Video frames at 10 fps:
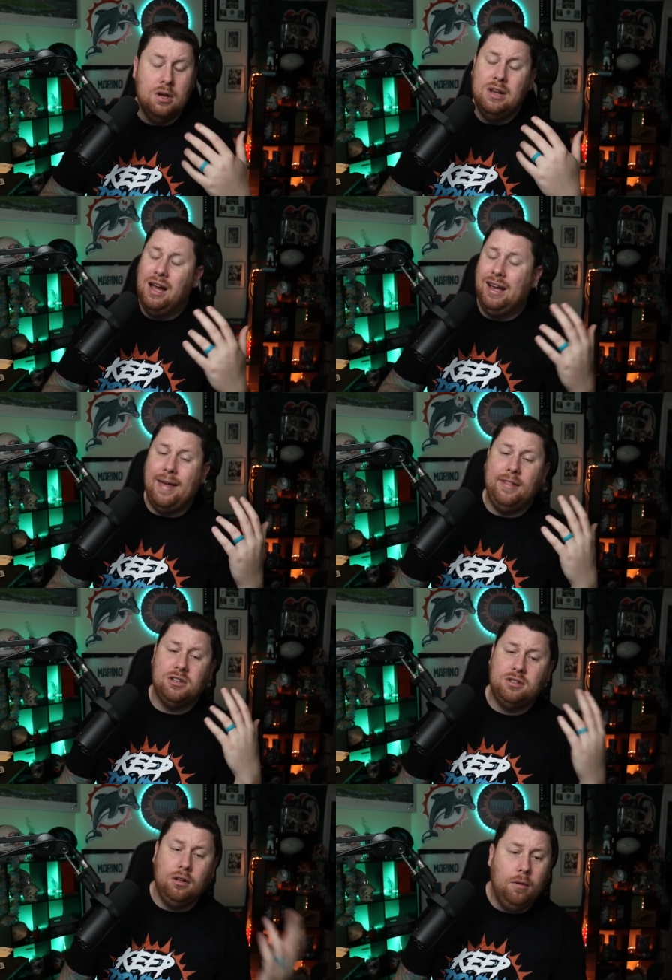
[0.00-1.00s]
again there's
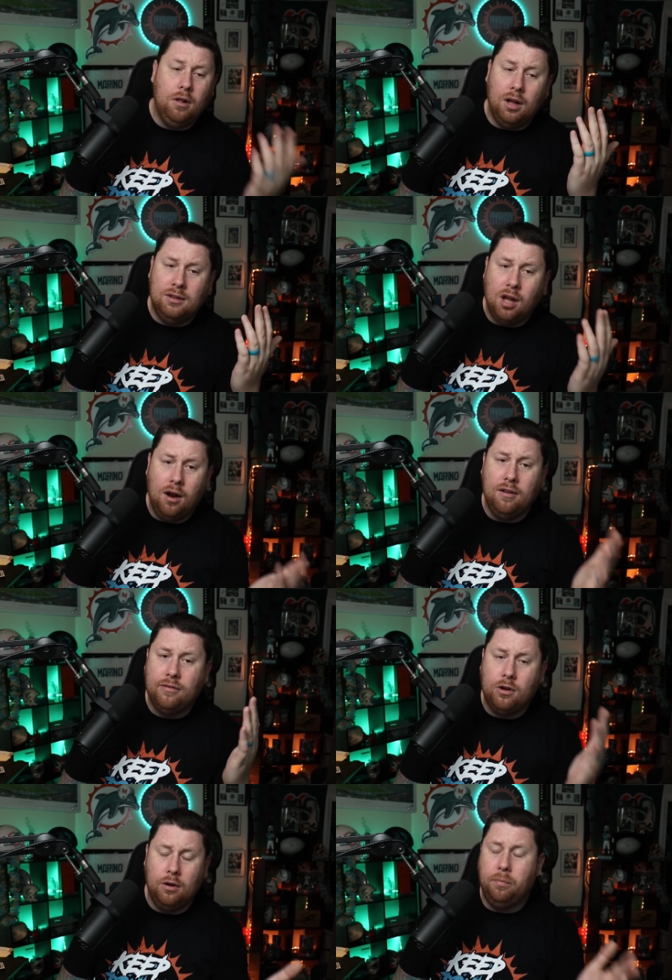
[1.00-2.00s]
still a ton of
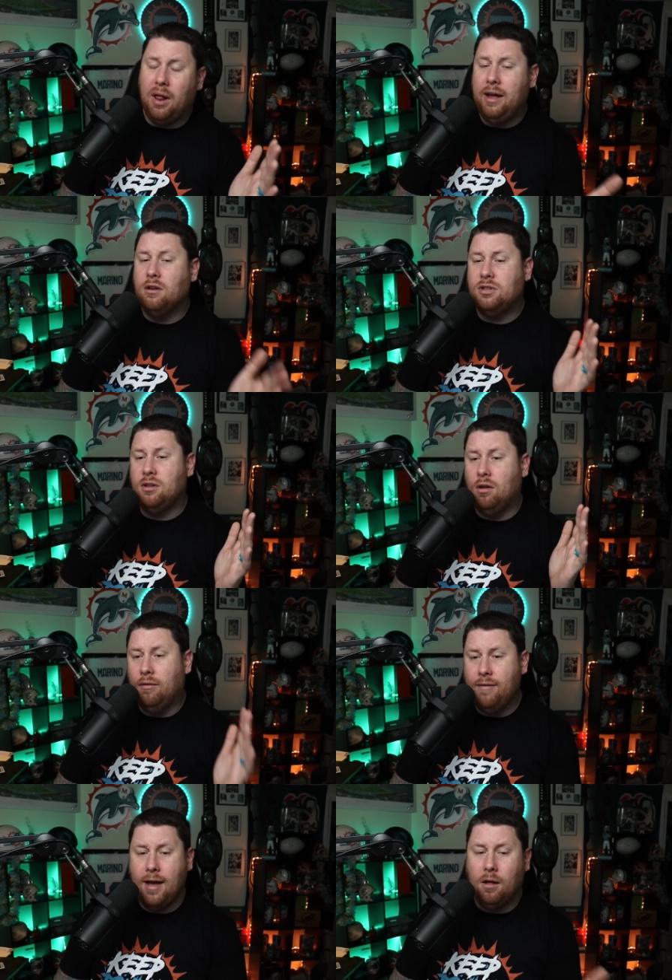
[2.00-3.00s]
good players still
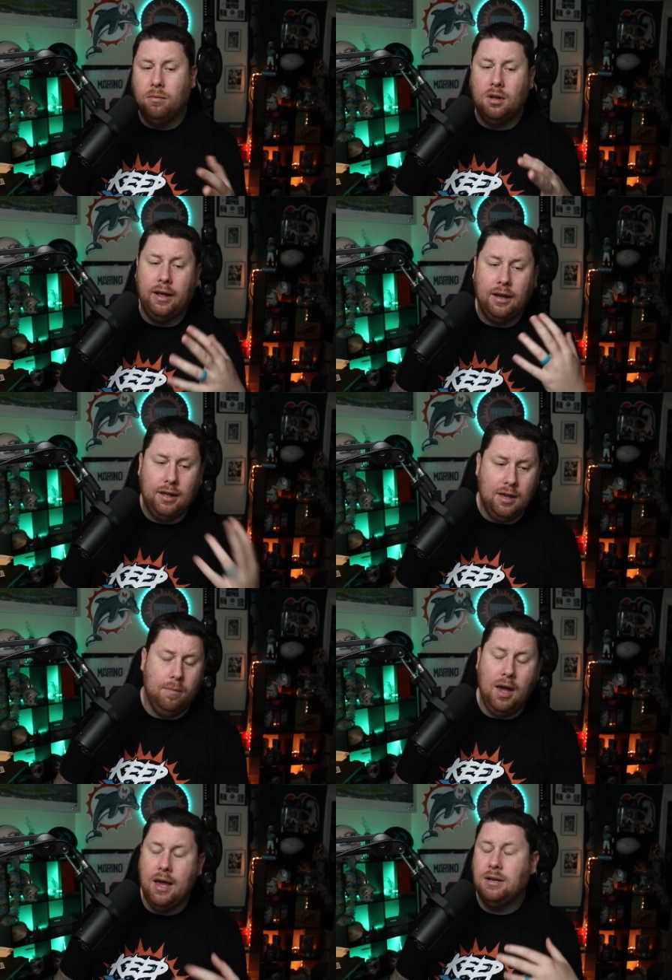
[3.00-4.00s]
available like akiem
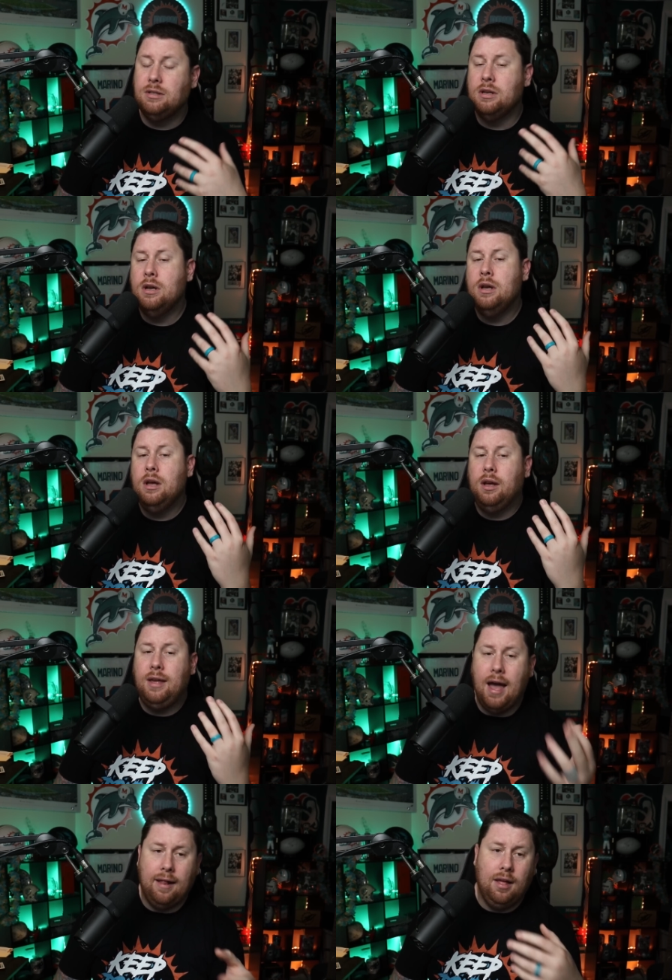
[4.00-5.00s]
hicks
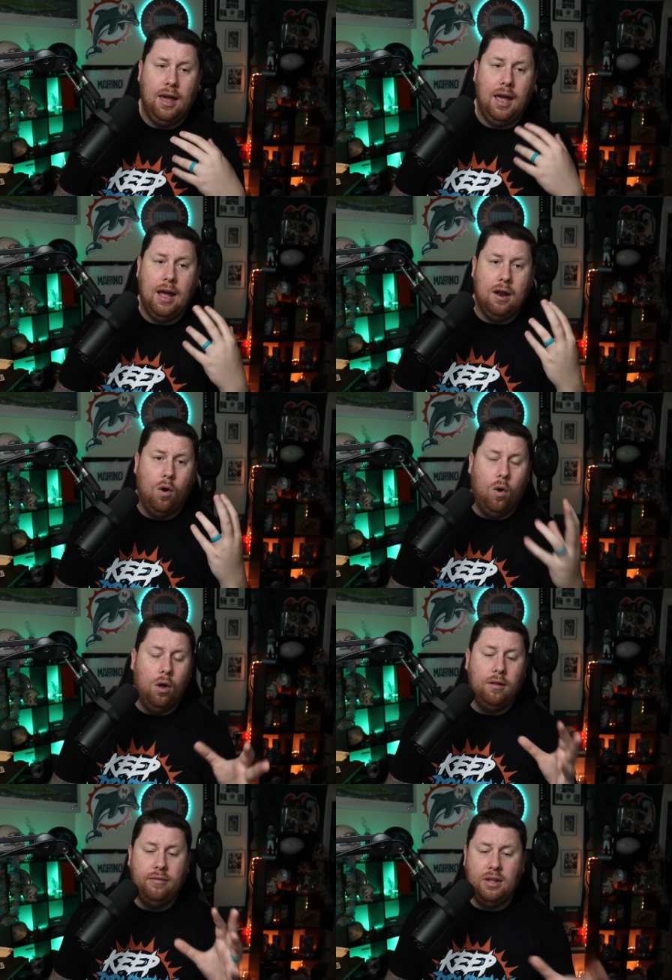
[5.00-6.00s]
callahan
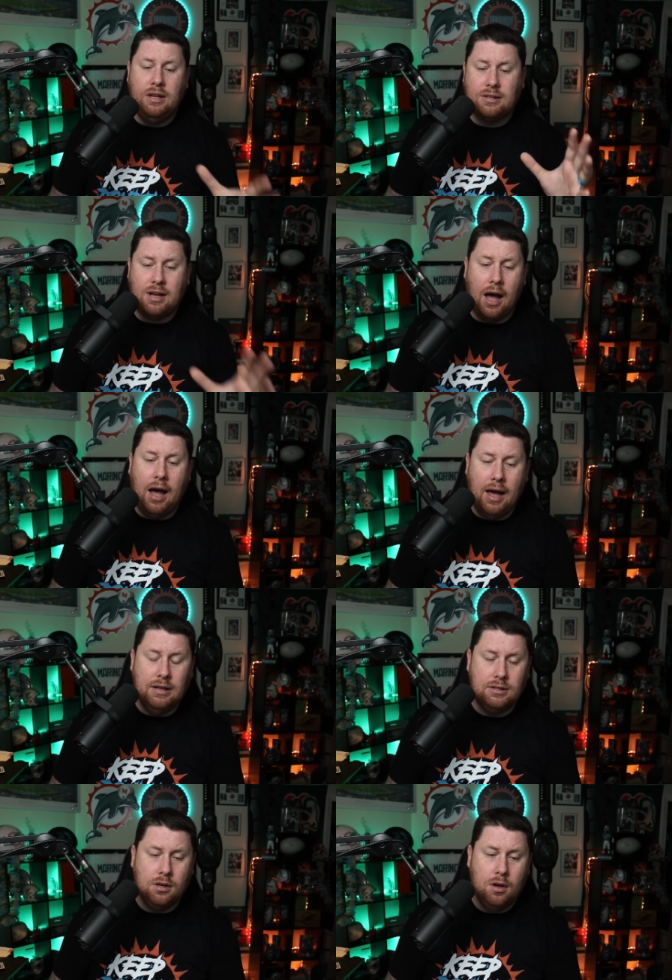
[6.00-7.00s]
all of these
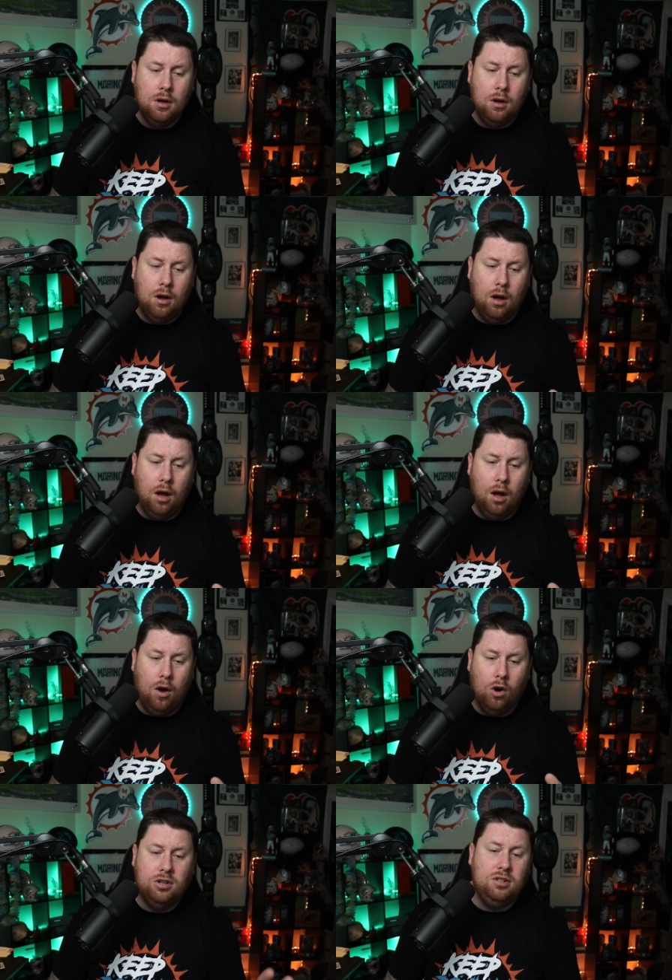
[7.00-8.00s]
guys uh,
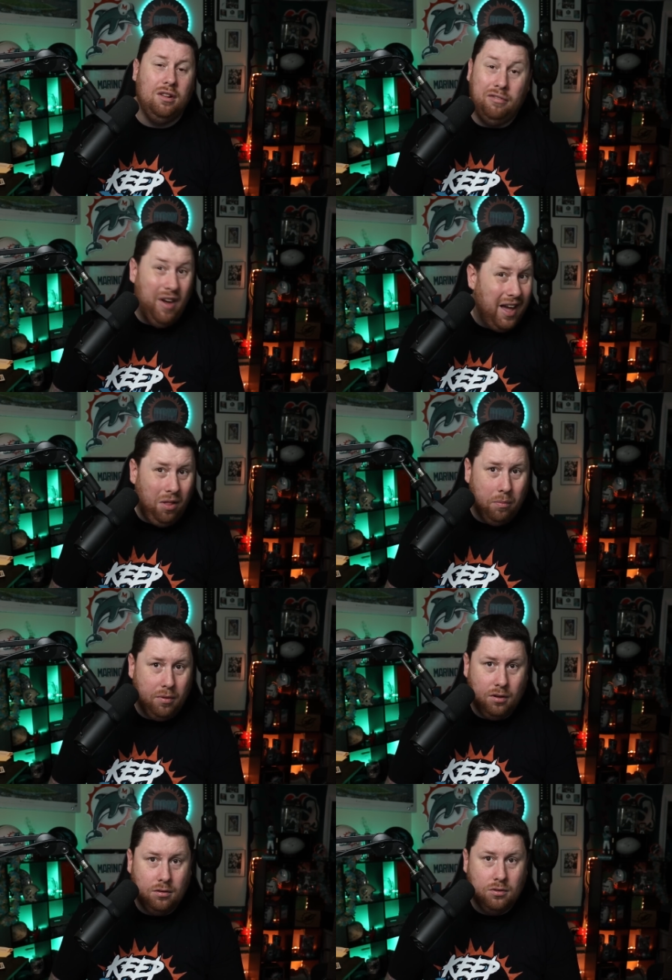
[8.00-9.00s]
are still
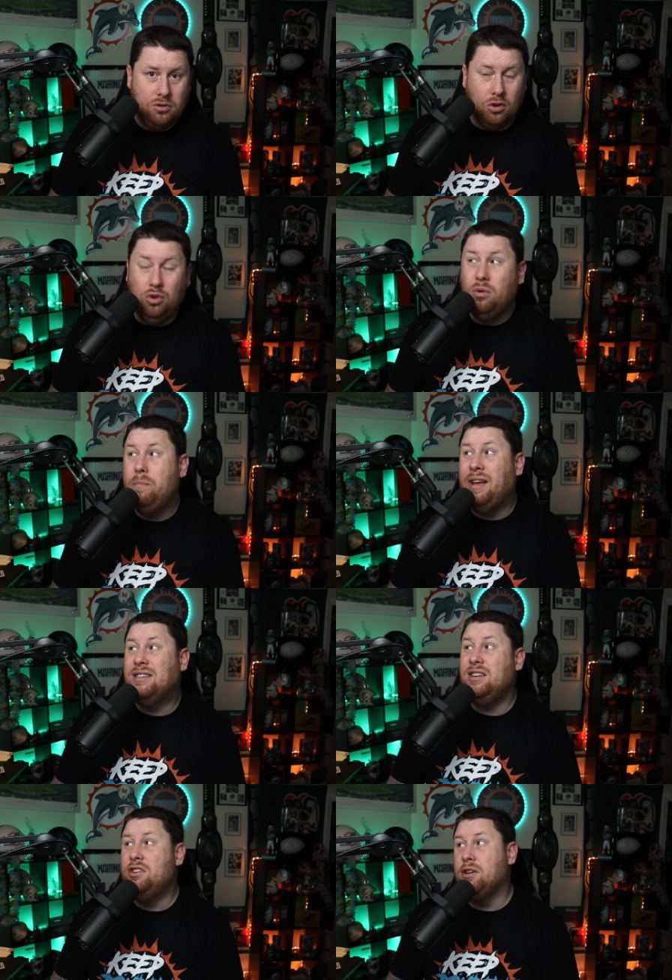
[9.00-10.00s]
available so you might
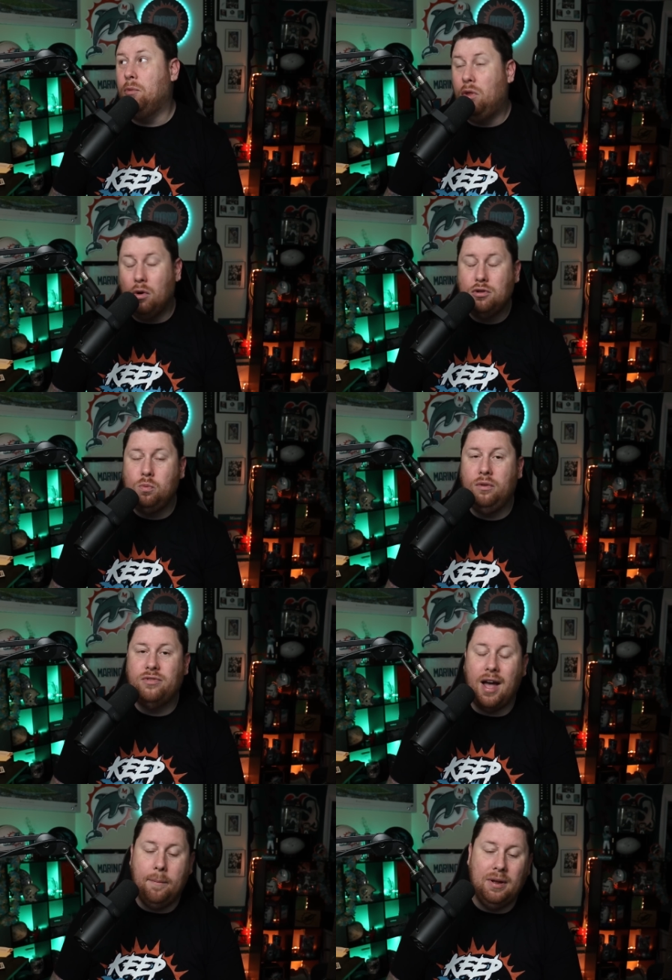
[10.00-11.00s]
see some of those moves
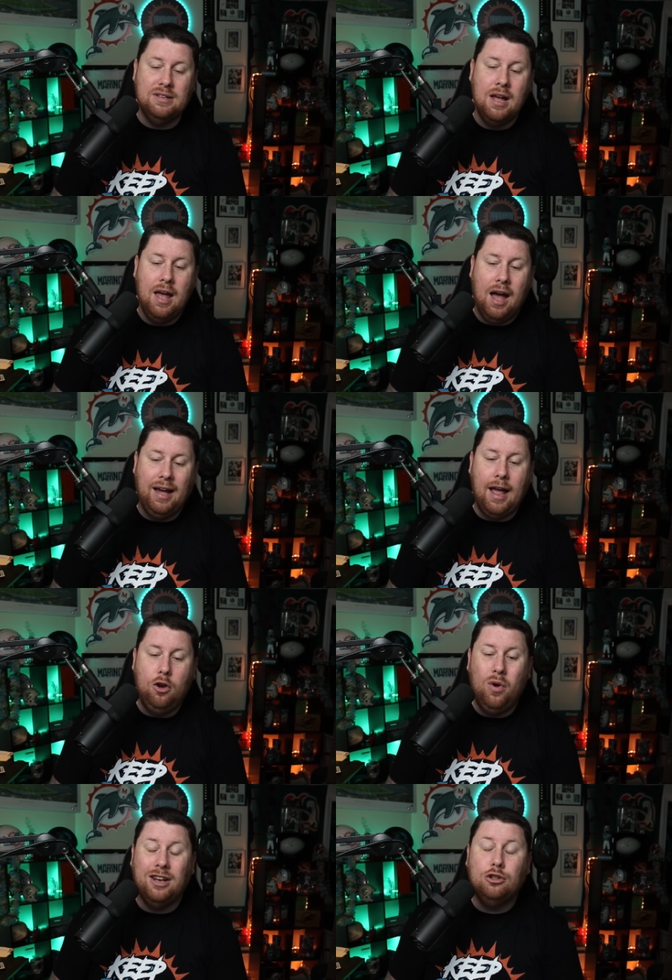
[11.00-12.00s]
happen again
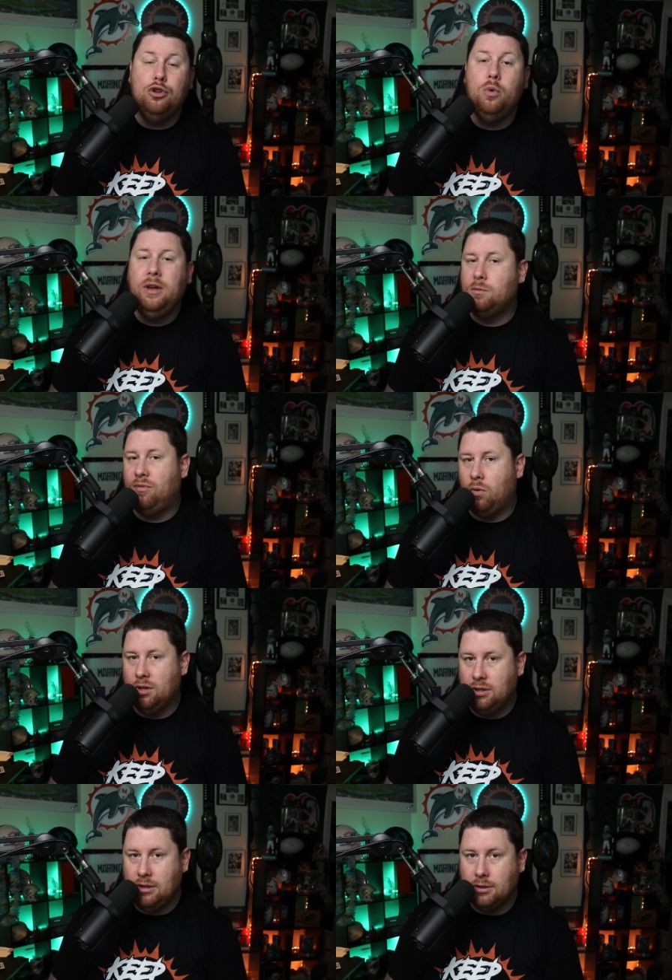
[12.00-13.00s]
you got two weeks before the
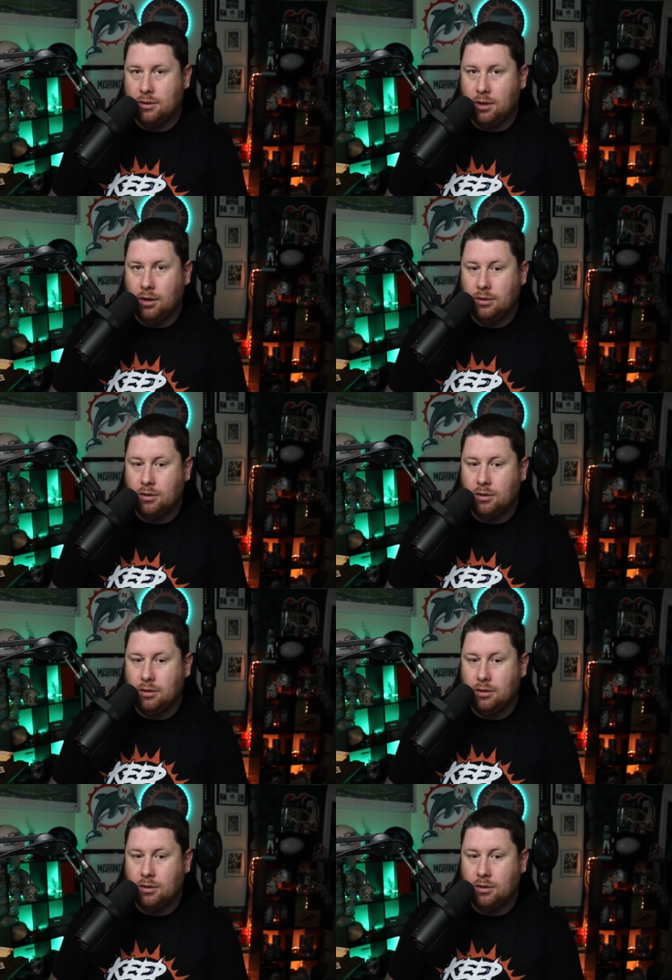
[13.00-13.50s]
season starts